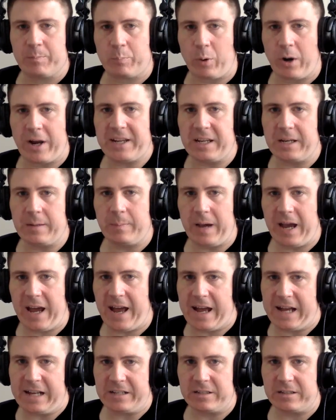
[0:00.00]
Breaking
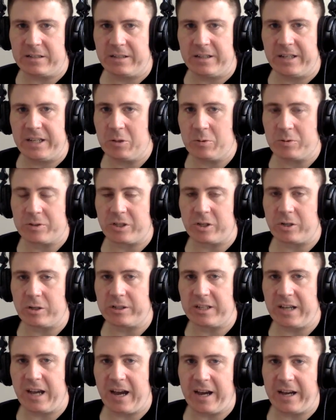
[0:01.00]
Bad, he was a
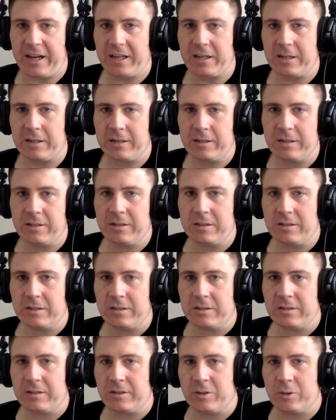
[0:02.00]
good guy
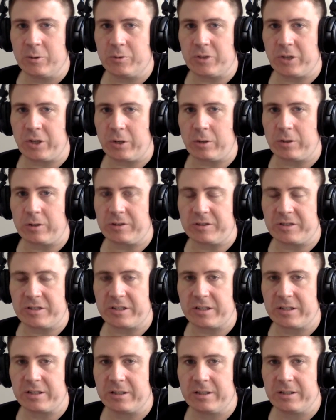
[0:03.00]
who
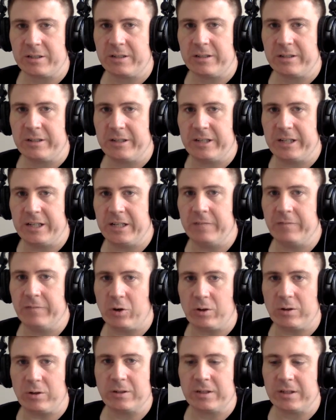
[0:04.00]
turned
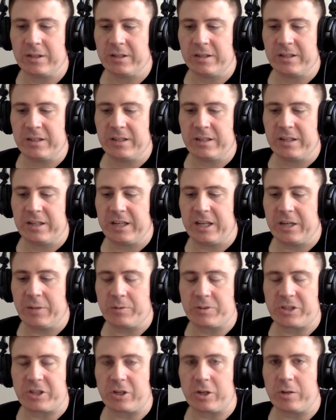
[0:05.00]
evil. He
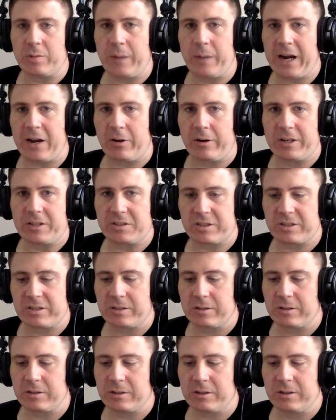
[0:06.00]
was a good parent
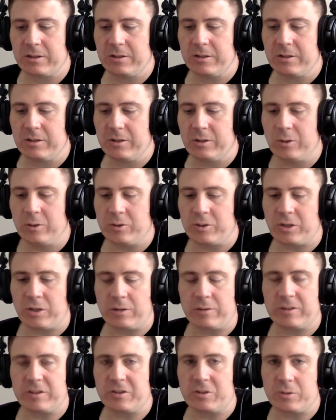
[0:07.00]
who
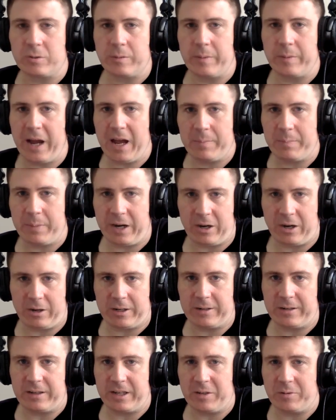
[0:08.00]
turned into a bad
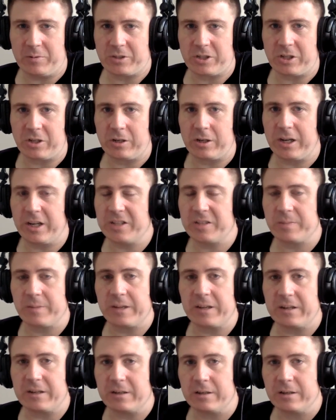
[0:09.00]
parent. He was a good
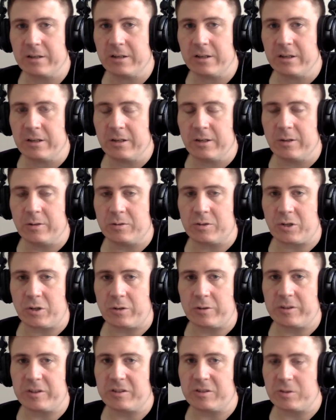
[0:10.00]
husband who
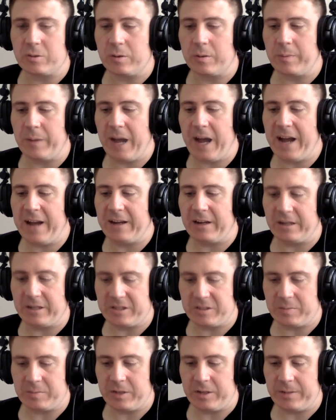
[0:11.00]
turned into a bad
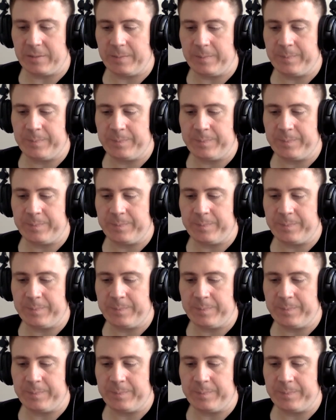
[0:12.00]
husband.